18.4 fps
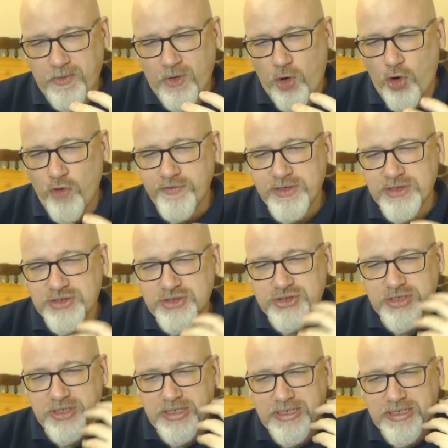
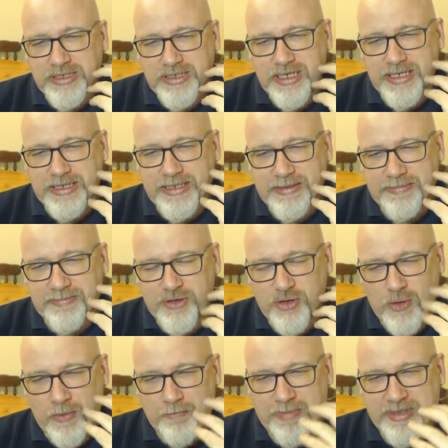orange and the
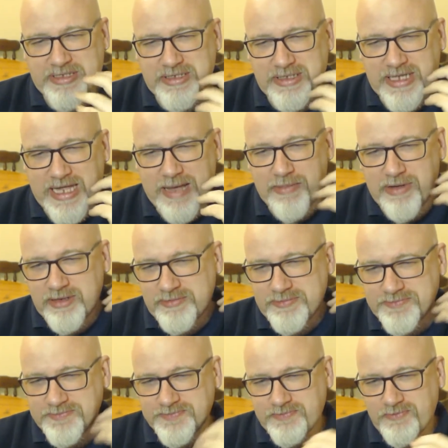sort of bitter
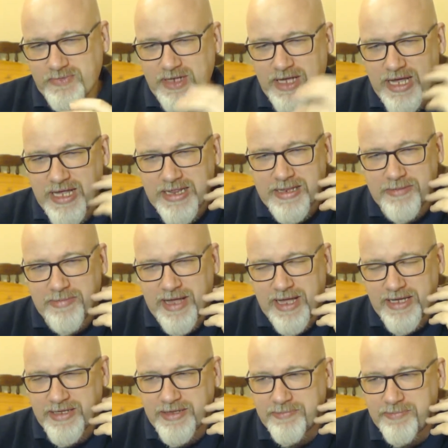lemon hitting the
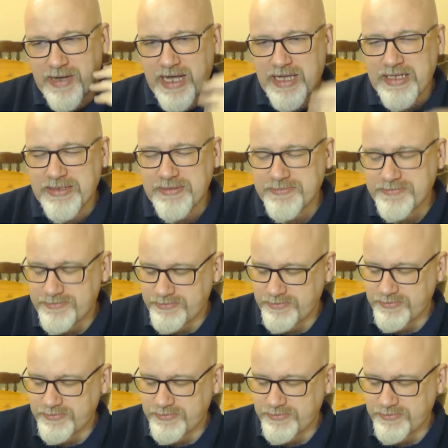back of the palate.